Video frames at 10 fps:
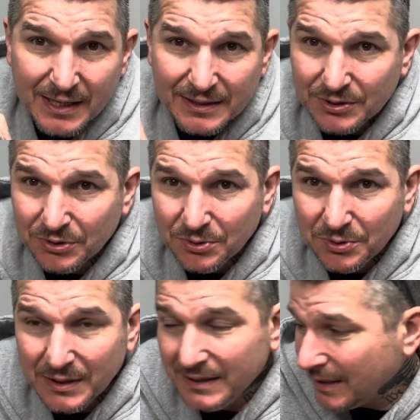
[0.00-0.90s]
2
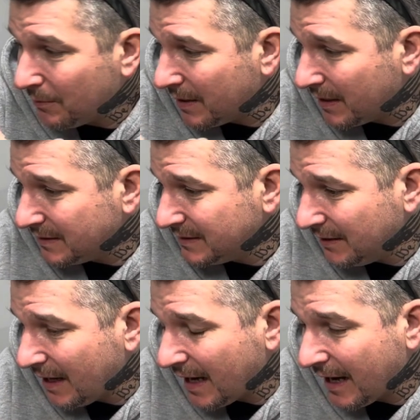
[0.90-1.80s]
is I want to see,
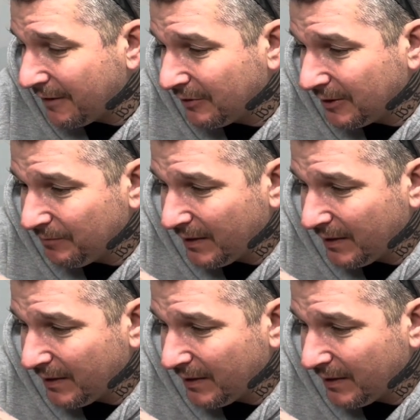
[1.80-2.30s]
I have a